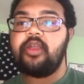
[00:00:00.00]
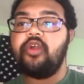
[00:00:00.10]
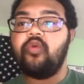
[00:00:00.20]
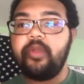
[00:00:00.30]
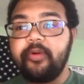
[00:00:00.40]

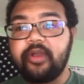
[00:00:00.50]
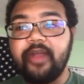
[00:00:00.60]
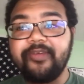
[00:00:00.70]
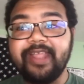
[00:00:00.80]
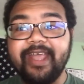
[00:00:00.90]
We will
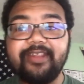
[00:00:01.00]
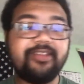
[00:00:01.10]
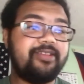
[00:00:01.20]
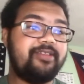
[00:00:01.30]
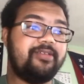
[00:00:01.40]
cover that,
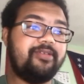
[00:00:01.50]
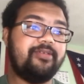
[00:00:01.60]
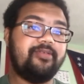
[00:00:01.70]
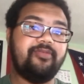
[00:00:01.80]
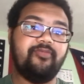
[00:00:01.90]

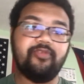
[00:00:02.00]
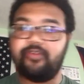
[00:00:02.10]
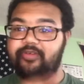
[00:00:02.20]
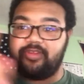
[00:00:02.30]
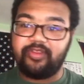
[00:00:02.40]

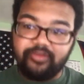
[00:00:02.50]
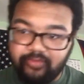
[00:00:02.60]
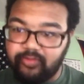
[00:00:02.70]
or at least